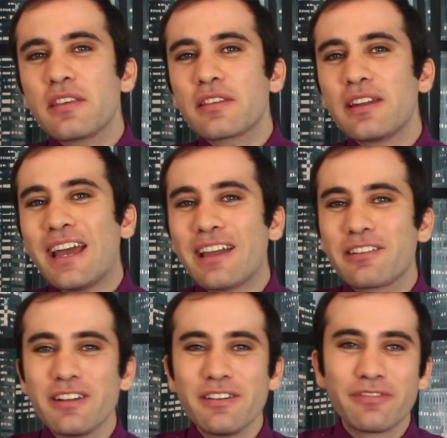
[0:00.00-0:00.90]
is an
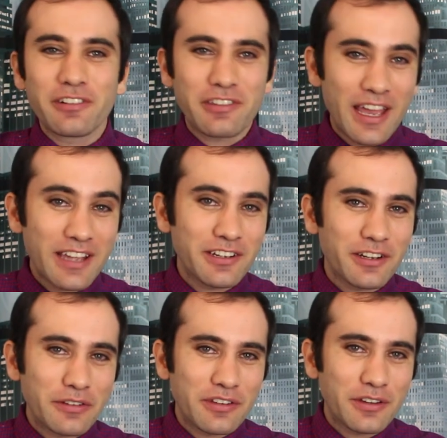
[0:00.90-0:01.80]
acronym for
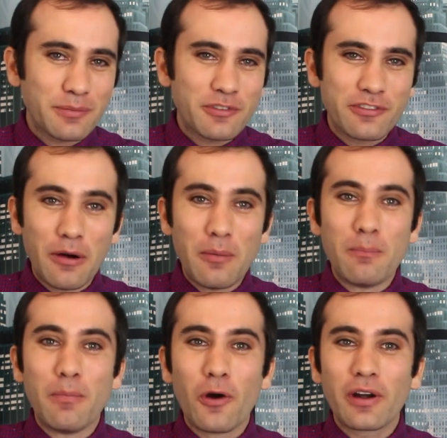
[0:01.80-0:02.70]
technical terms so
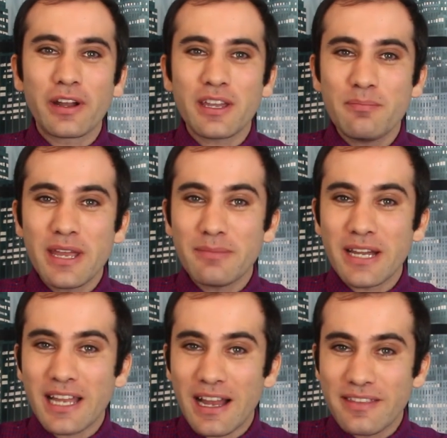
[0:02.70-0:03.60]
boring it made
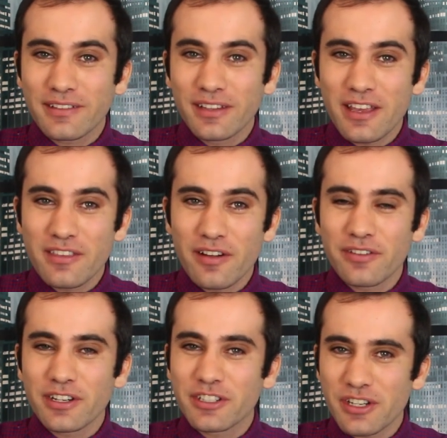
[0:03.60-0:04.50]
my eyes glaze
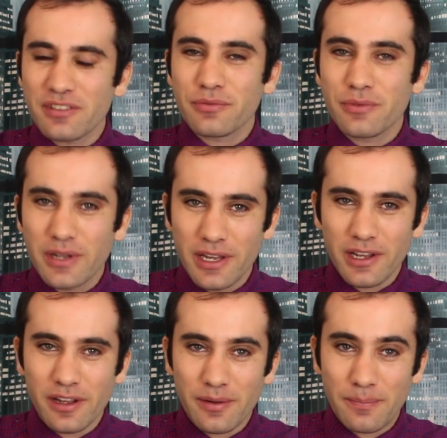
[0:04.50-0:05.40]
over just
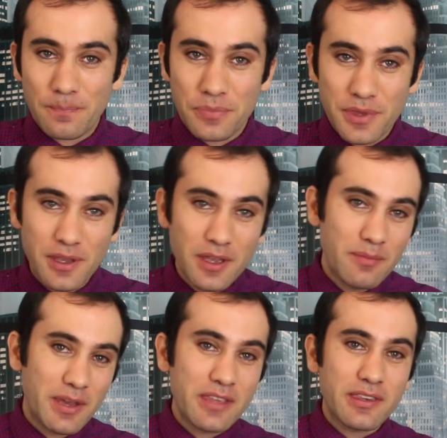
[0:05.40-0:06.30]
reading them.
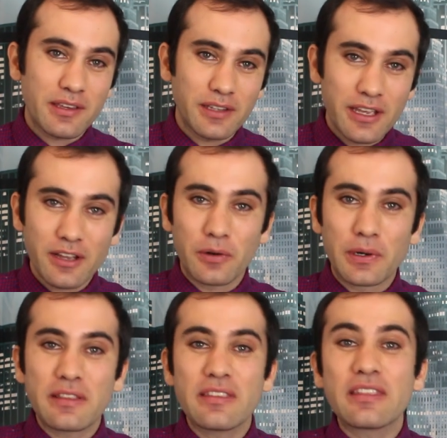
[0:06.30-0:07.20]
Basically,
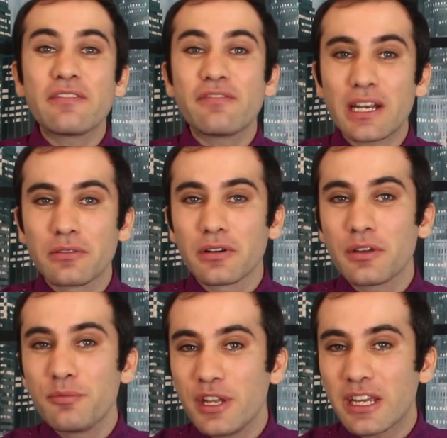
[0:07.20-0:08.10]
according to the Federal
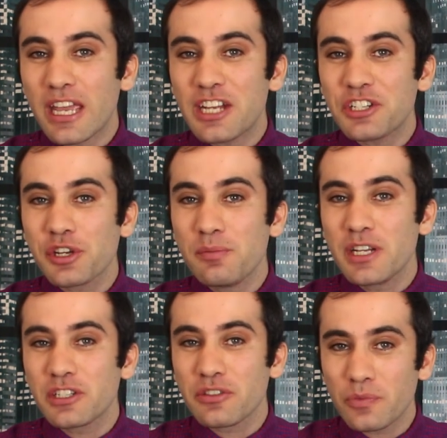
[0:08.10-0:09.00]
Communications
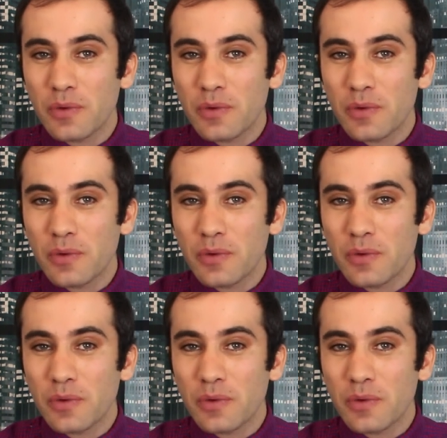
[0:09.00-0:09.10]
Commission's